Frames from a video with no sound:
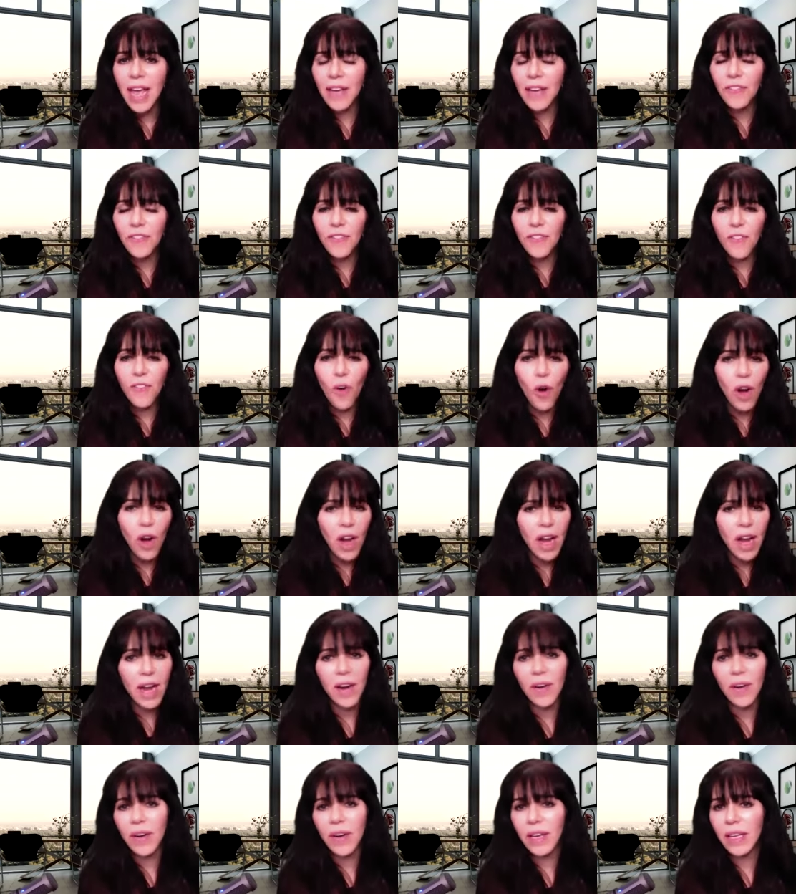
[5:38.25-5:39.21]
in 4
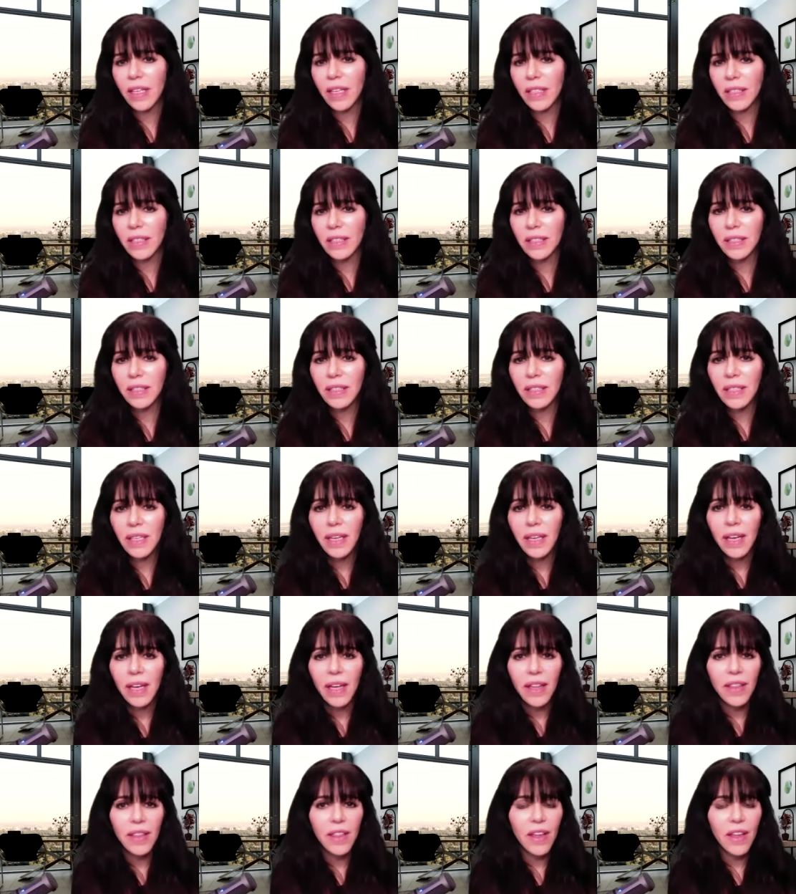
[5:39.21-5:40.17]
areas:
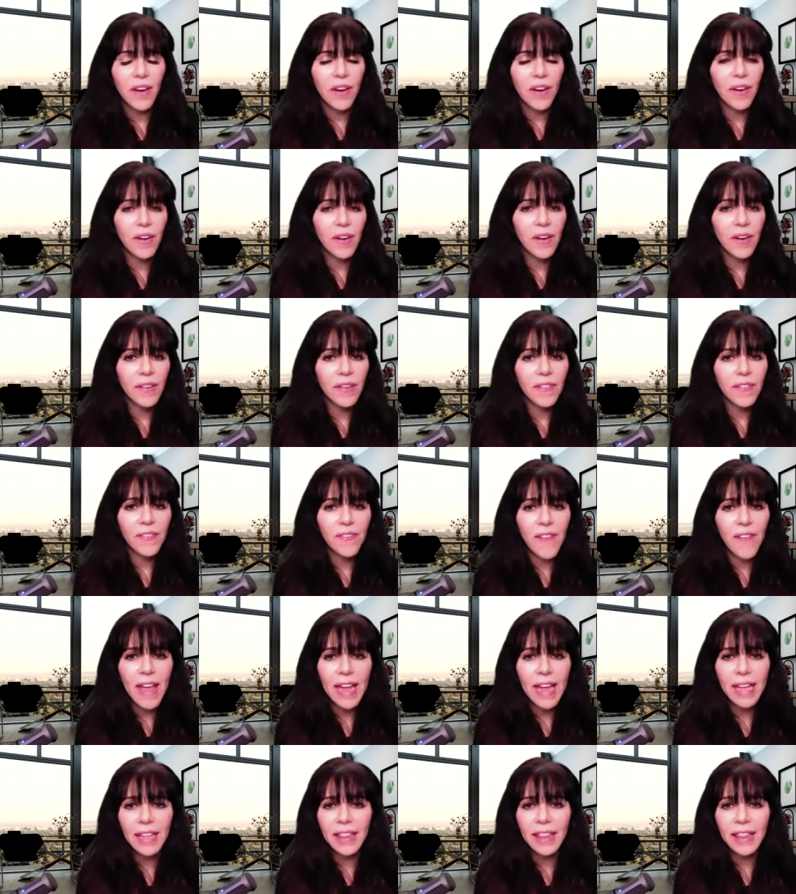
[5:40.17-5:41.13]
their faith,